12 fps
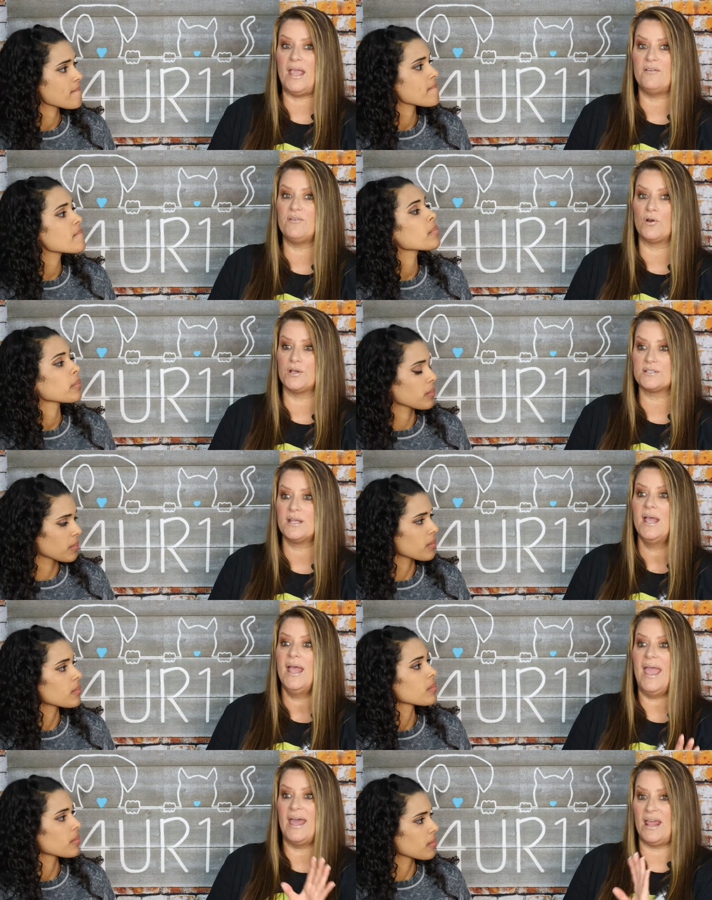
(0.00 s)
Speaker 1: behaviorist mm
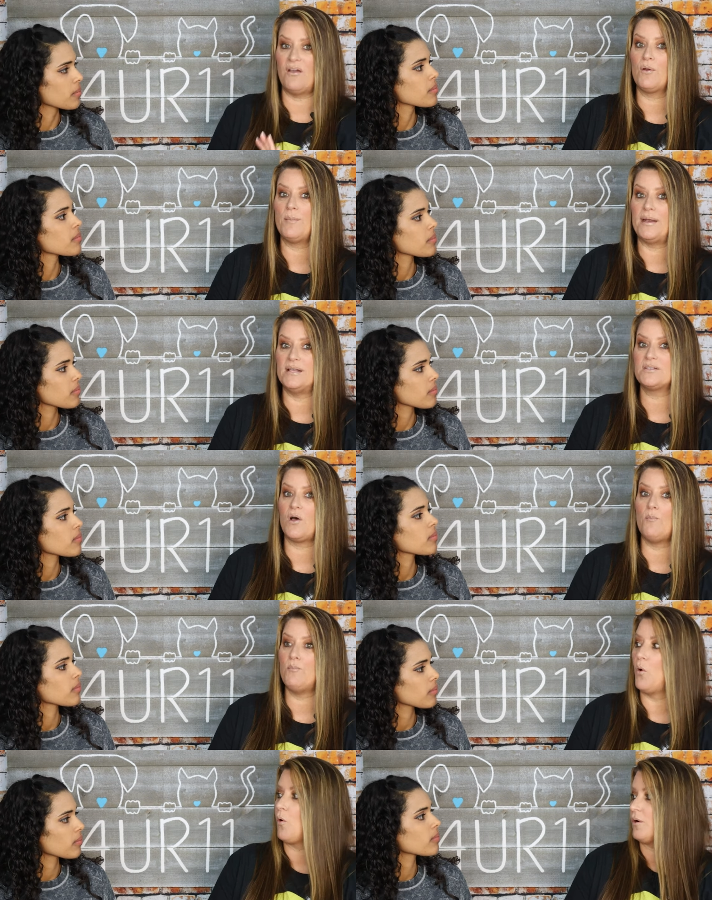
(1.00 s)
-hmm. and mm-hmm. everybody's
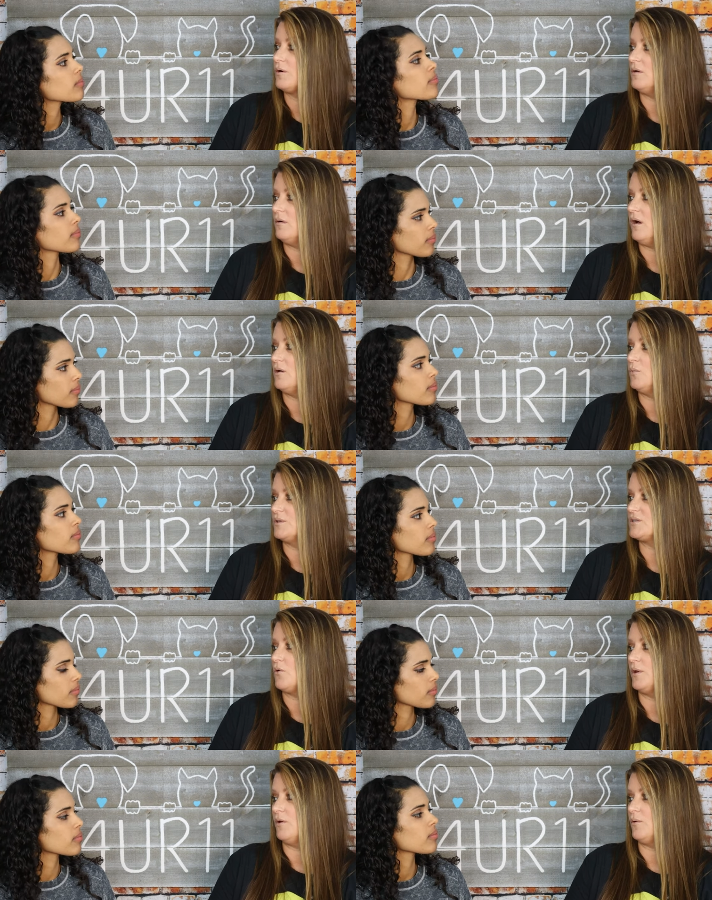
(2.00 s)
on board mm -hmm. on
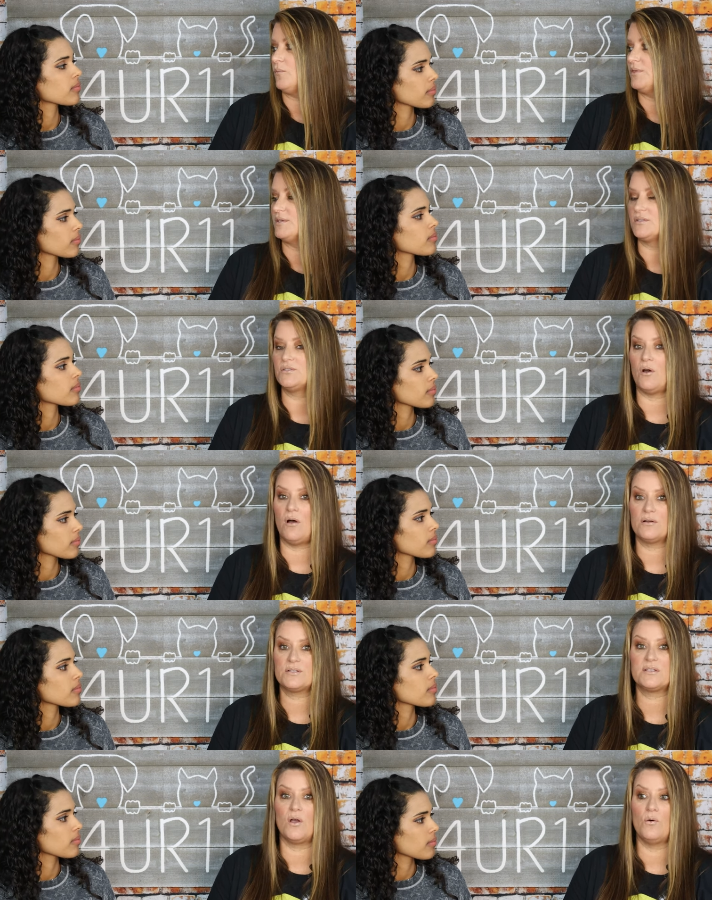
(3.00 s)
what's going on with this
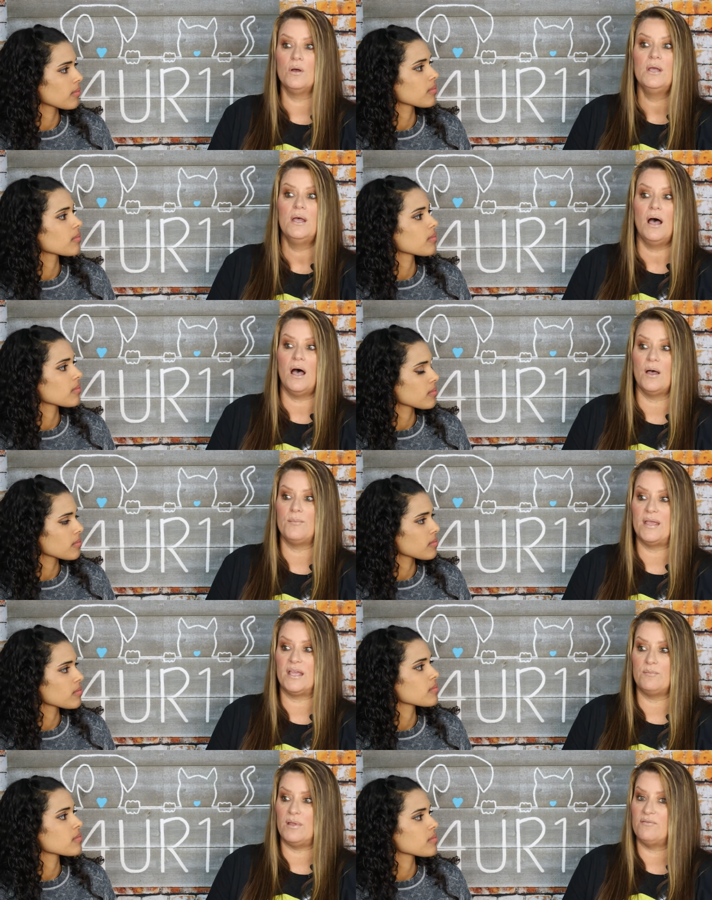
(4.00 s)
dog. So um,
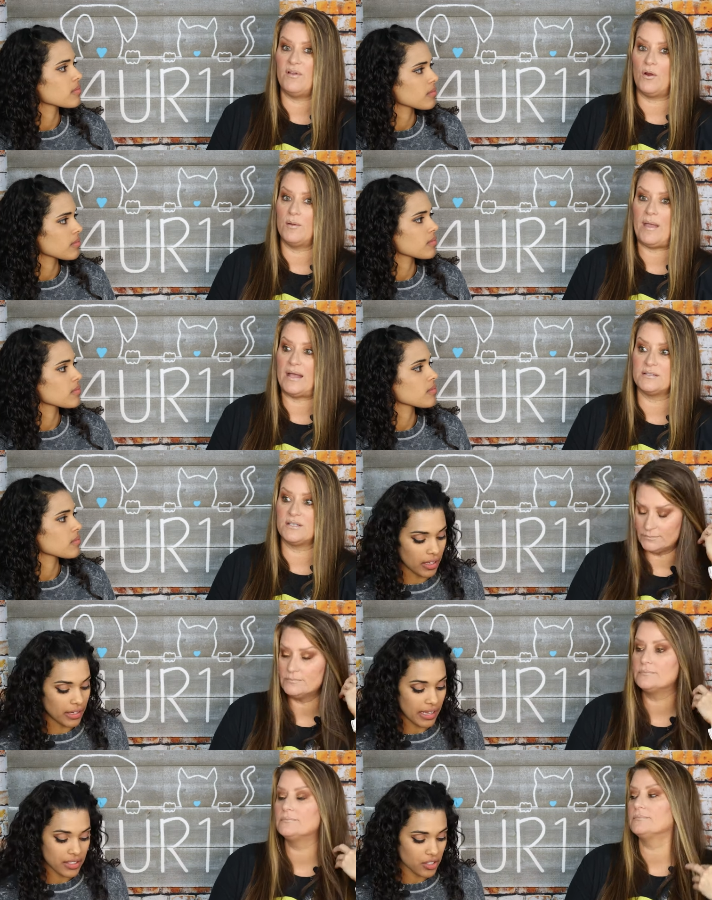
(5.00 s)
it can be very bad.
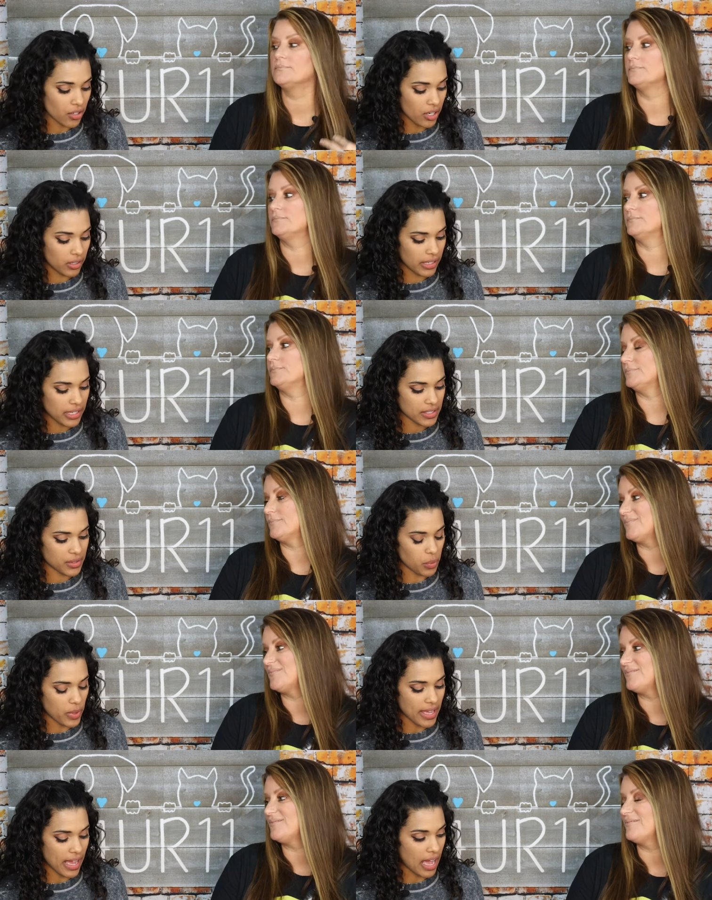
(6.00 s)
Speaker 2: And uh, next on our list,
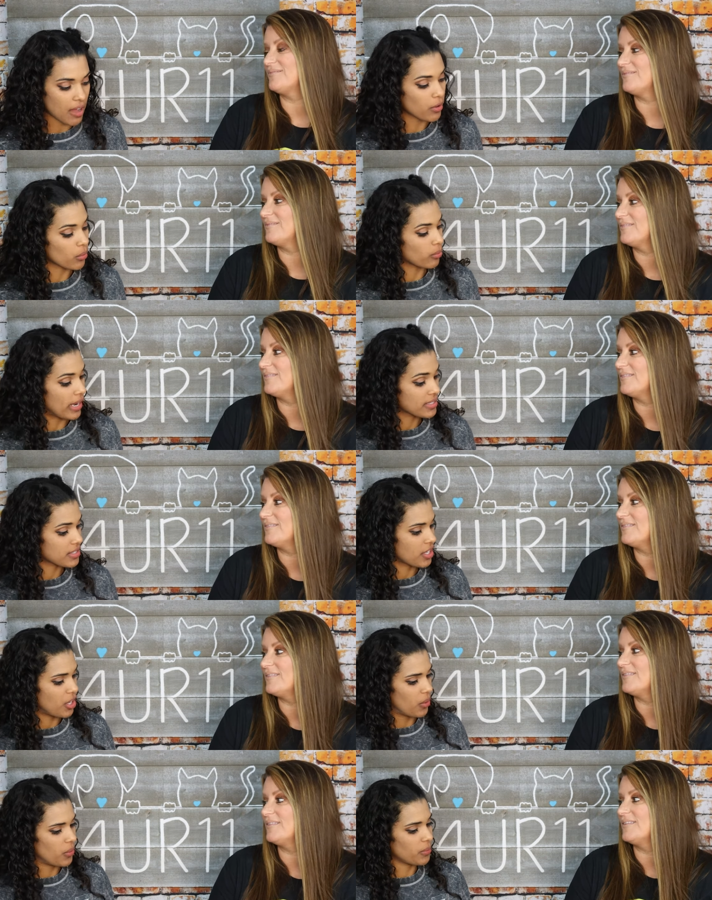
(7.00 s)
we have
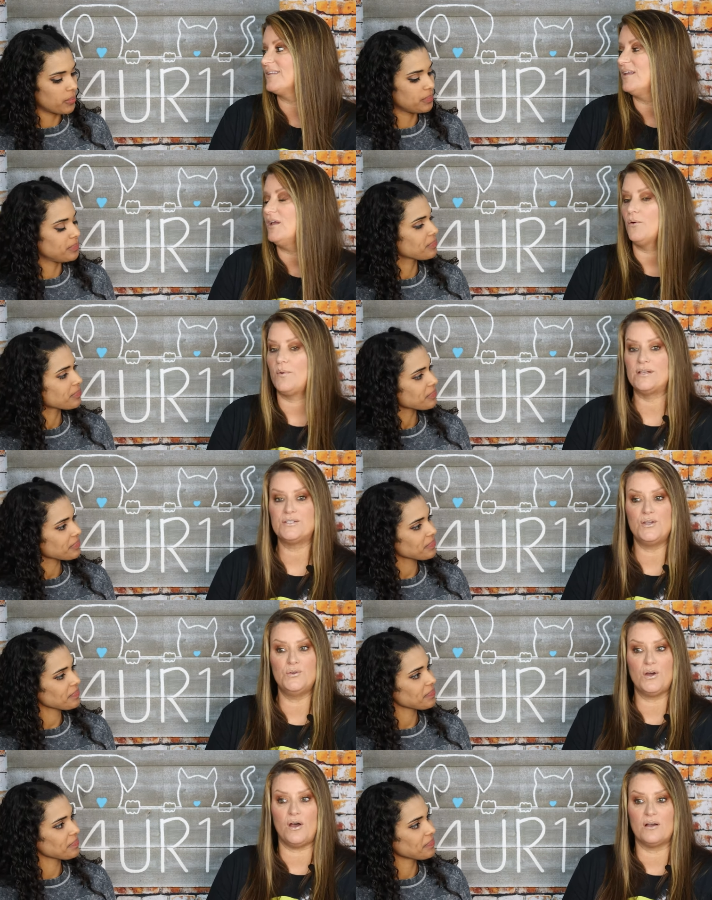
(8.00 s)
rescue.
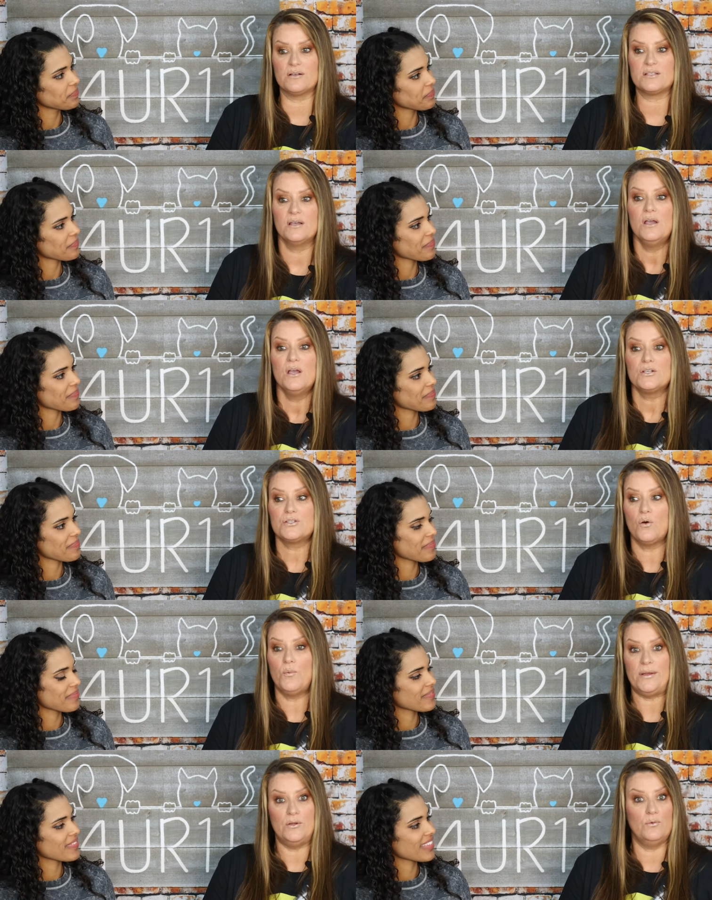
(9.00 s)
Speaker 1: Rescue dogs. So
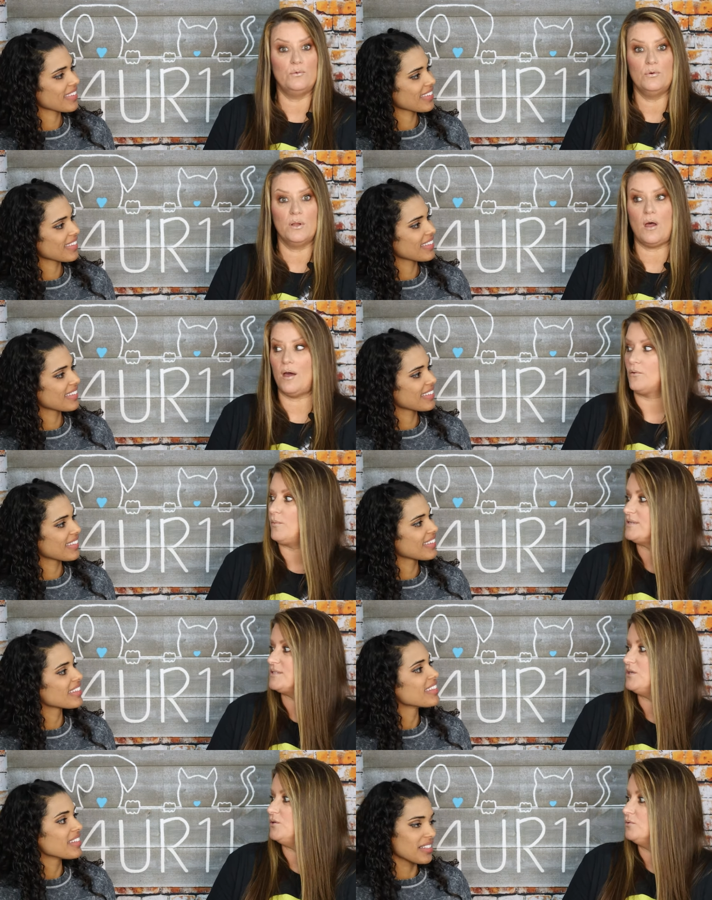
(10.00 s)
we do a lot of
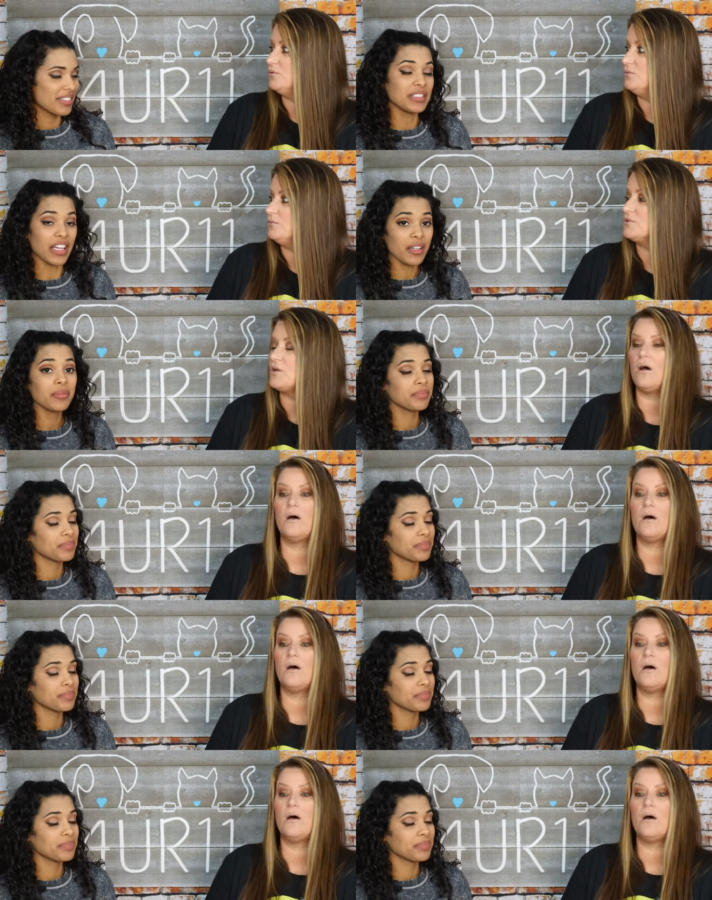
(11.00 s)
rescue yeah.